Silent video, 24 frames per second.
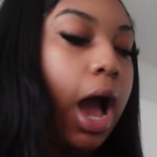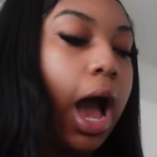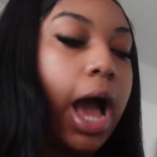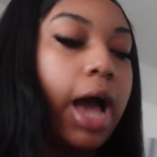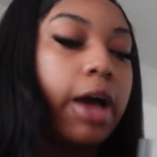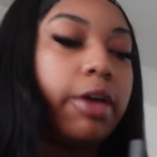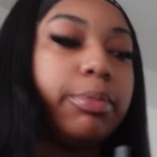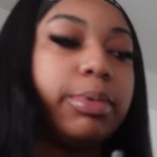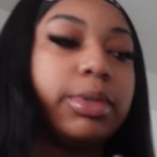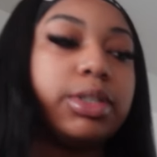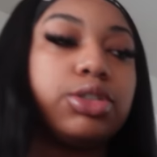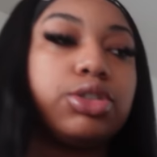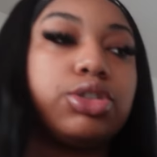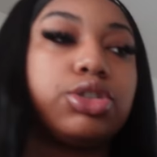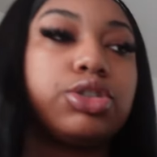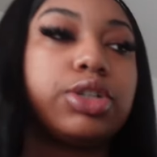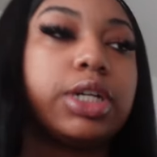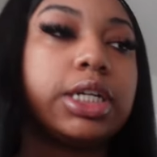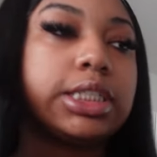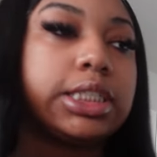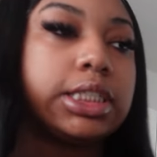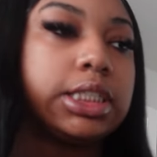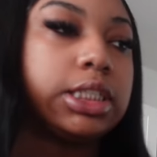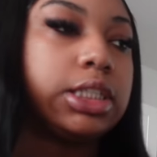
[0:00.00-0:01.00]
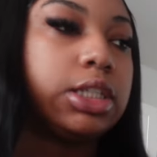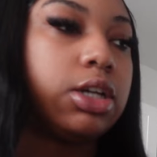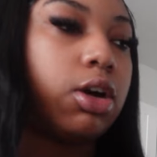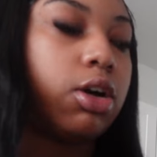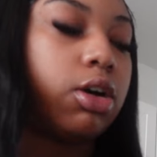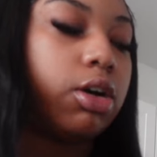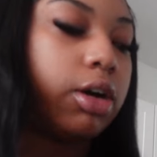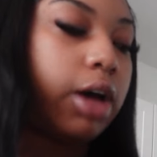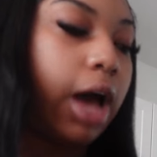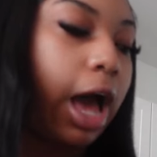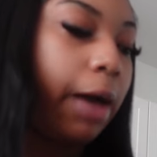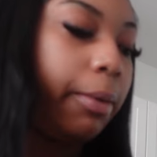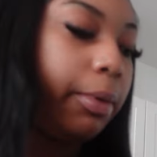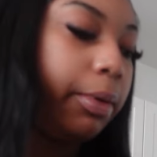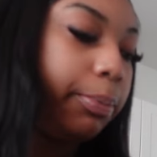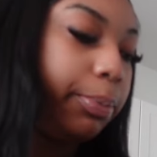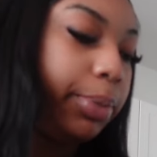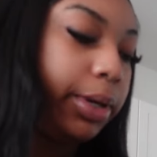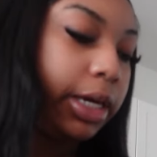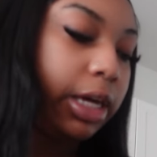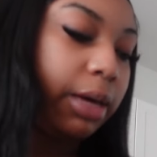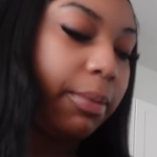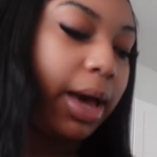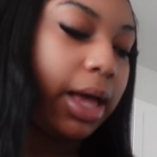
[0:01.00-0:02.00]
I've been stressing, y'all. I've been
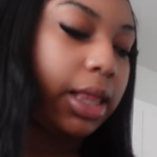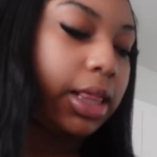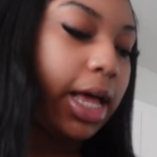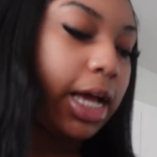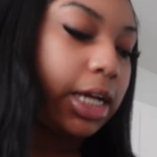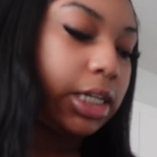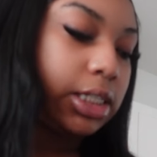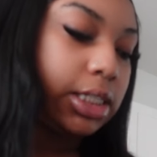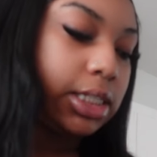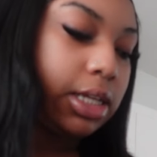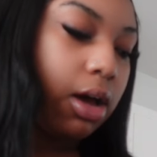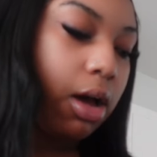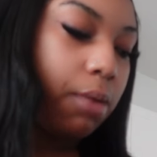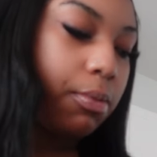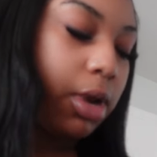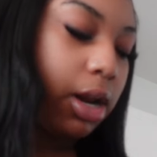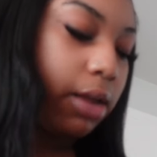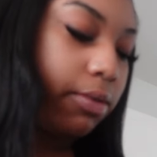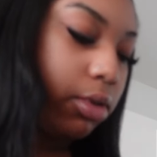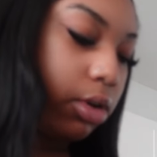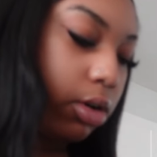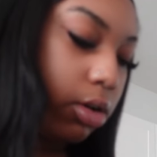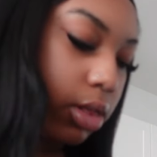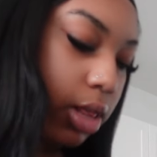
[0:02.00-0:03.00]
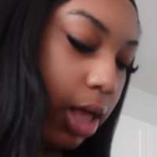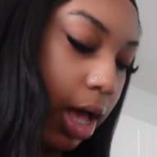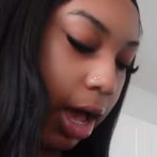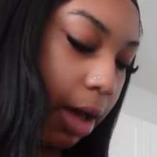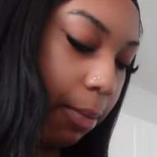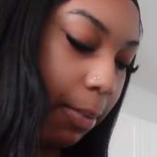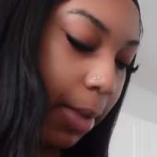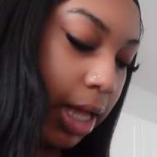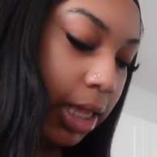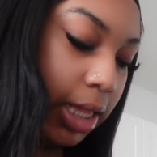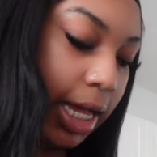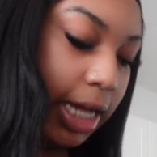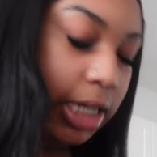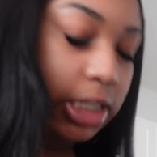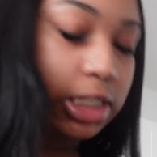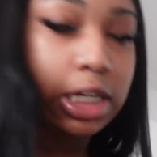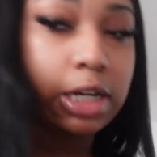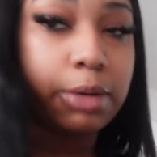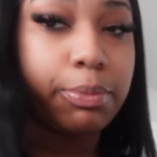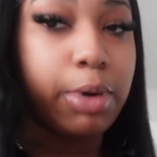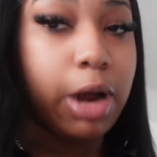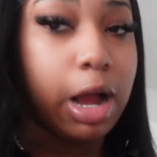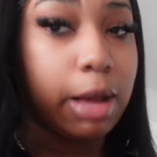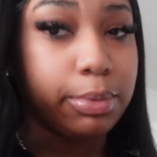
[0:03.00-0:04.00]
picking my lashes out. I'm not even gonna lie. My lash
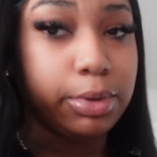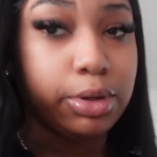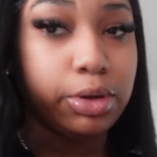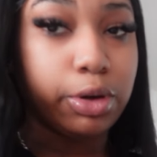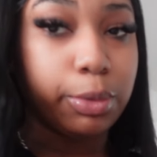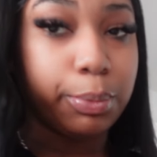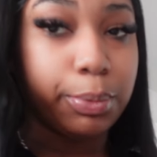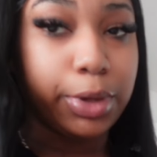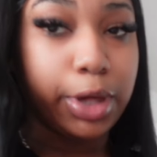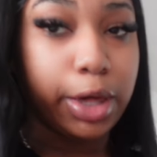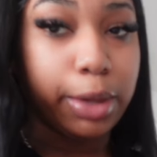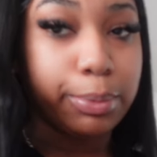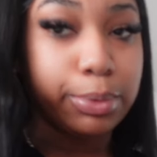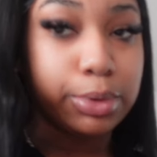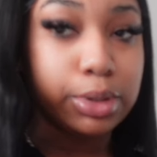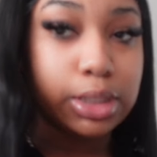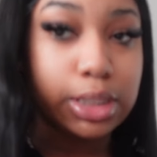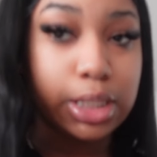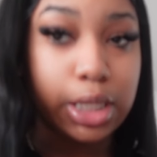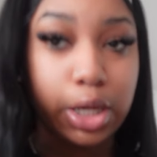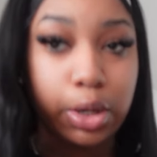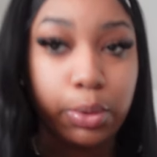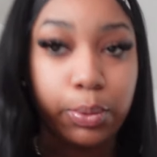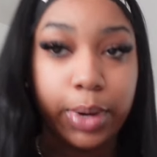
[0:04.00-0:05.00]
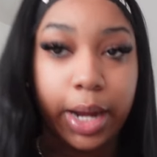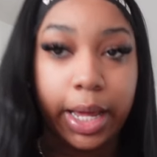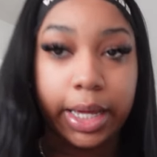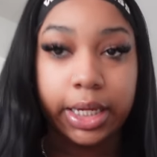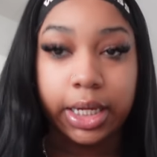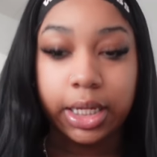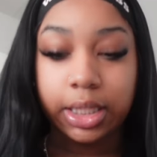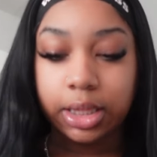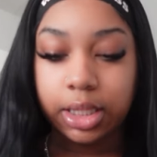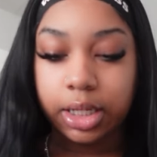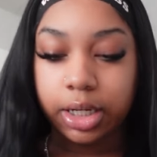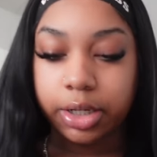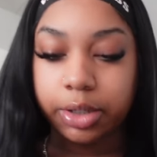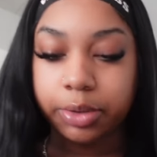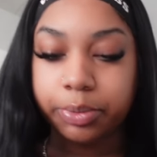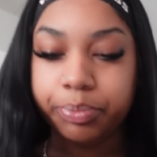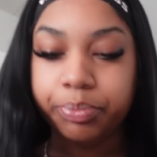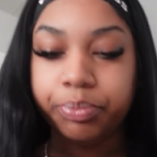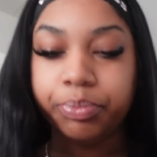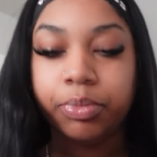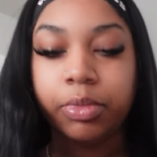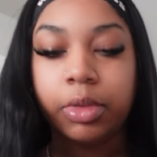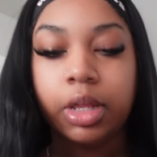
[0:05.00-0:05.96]
shake probably gonna be able to tell when I get there.